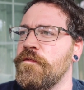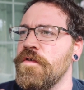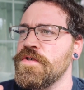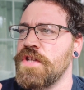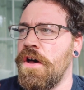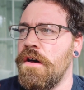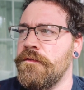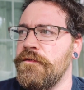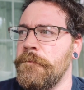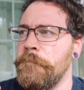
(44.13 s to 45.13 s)
first
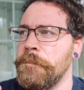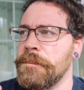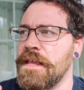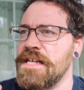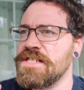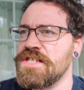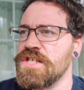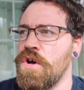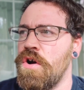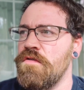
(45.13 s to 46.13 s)
off, is the
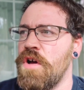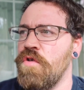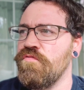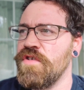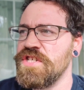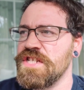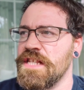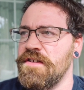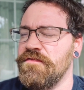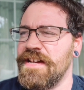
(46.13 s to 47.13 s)
cigar
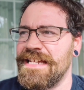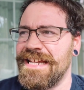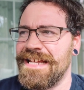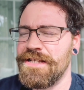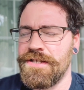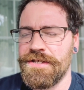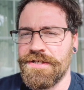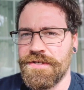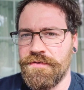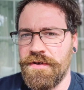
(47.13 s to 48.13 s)
originally written into the
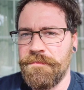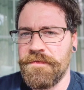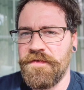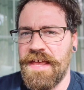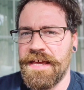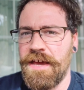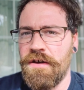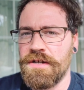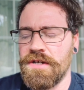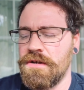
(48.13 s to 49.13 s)
script for that
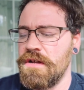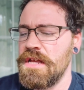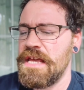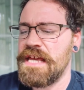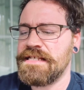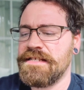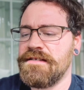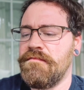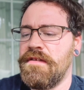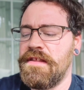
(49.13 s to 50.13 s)
character? Is that
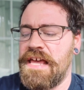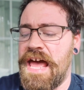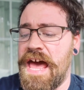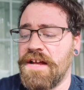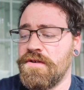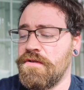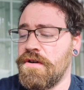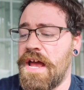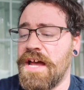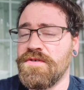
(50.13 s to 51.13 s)
something the actor
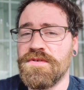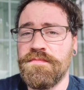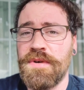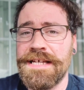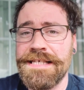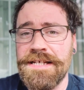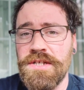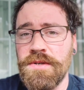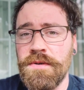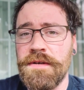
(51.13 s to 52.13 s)
or actress brings
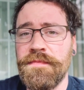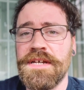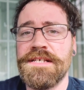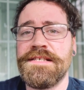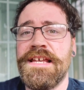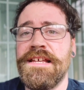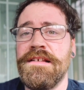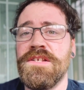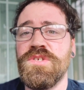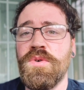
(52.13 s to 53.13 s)
into it because they
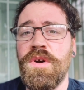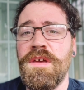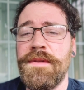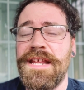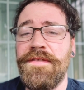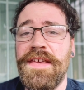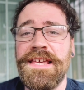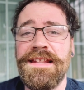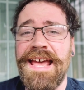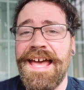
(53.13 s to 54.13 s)
enjoy them and they
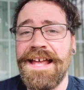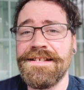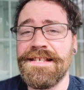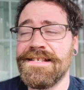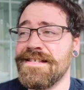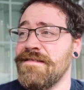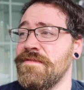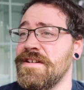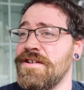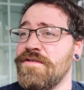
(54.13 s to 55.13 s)
think it adds? Is it
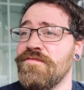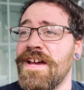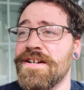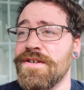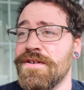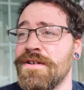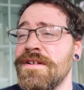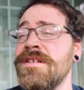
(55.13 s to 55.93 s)
something the director